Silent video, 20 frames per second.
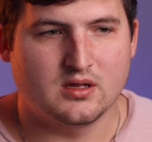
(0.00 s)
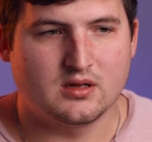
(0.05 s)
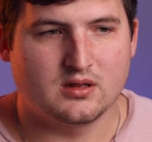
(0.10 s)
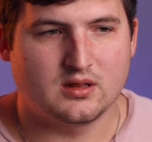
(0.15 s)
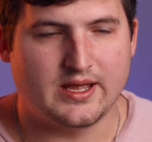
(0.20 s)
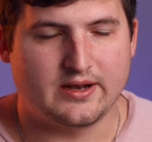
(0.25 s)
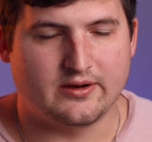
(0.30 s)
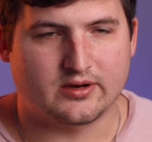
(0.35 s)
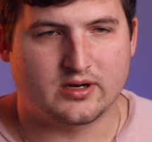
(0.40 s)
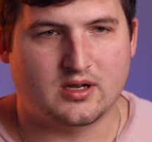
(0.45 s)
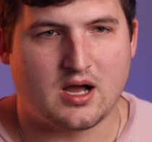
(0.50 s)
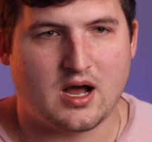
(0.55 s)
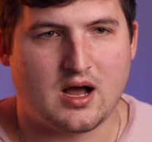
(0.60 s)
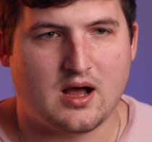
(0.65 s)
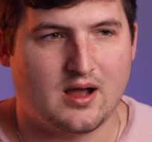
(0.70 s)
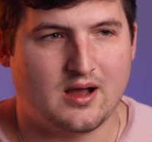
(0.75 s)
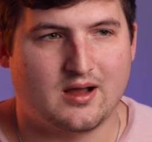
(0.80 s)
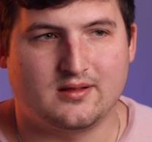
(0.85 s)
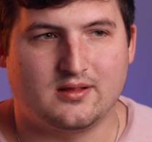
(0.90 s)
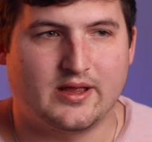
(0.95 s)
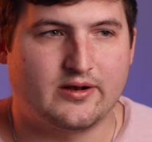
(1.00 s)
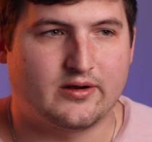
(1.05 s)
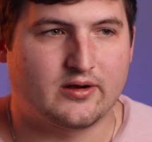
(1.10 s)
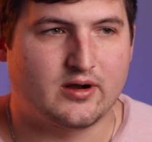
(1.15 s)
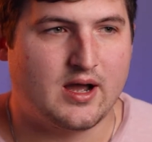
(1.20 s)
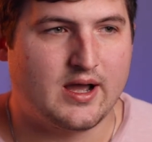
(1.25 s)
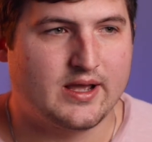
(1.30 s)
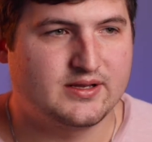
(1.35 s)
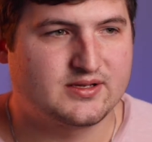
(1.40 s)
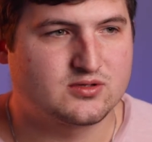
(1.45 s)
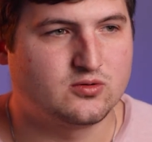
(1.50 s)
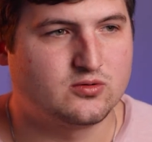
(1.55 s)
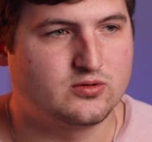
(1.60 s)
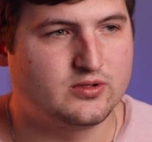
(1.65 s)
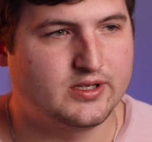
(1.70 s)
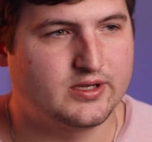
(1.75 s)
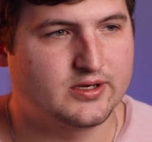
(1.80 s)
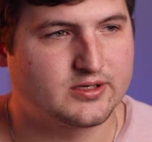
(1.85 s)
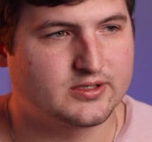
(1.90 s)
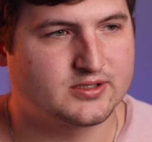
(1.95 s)
later high school
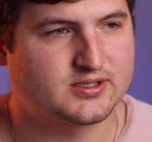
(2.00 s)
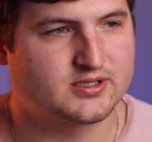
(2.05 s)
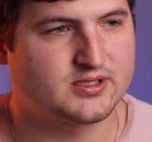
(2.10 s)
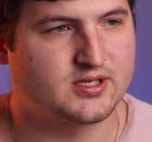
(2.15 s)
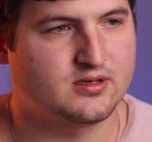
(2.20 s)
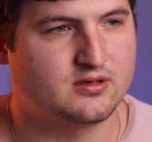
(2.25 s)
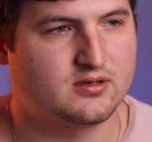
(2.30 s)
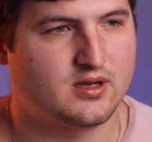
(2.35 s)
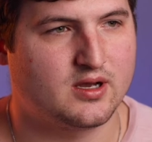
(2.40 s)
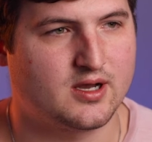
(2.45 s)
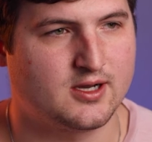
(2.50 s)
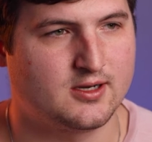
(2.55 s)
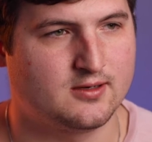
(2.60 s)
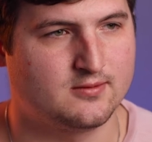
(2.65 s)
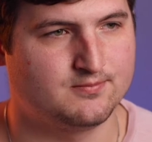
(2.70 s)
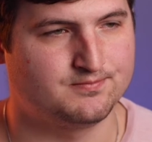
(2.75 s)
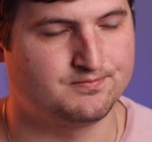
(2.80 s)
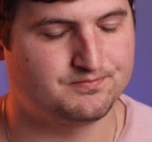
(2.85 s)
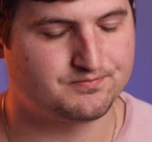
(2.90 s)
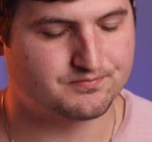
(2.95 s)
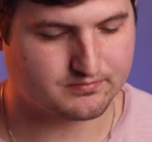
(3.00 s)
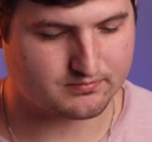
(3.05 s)
years. Kind